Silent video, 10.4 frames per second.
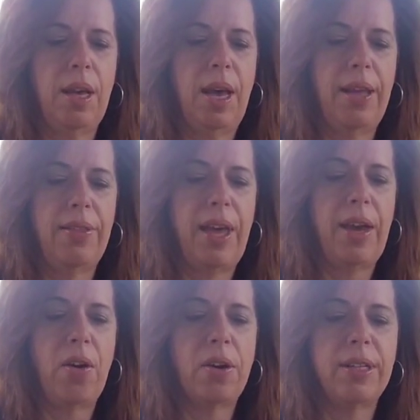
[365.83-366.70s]
And they
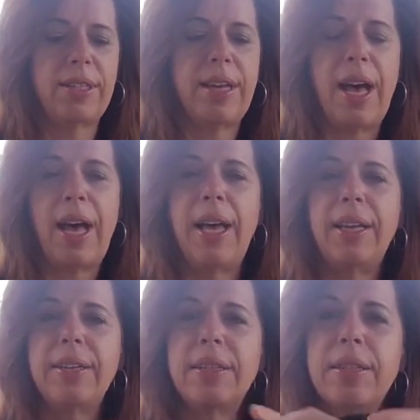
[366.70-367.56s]
are a
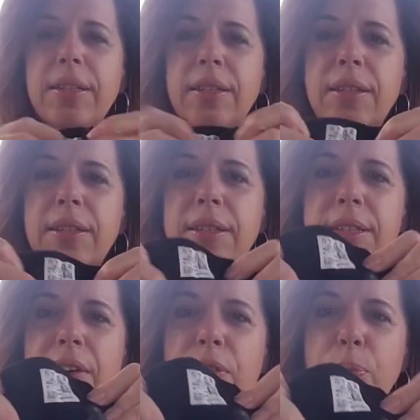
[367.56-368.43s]
size
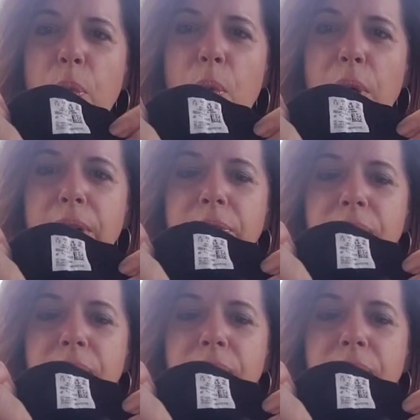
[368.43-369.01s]
7.5.